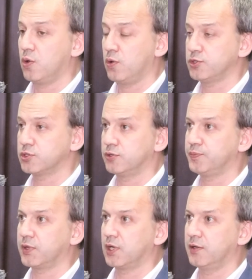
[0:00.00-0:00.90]
Also,
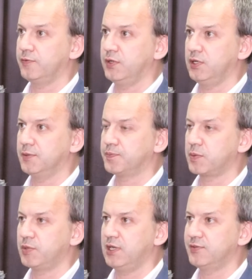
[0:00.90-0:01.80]
we
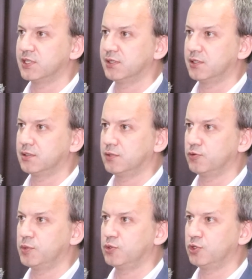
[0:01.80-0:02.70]
believe that it
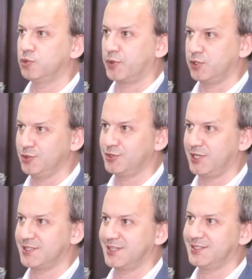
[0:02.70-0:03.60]
would be good to produce
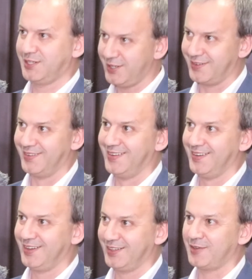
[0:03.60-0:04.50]
chess sets here
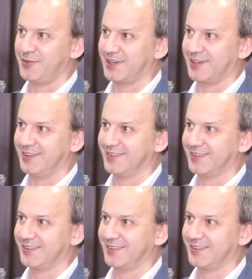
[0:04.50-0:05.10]
in Africa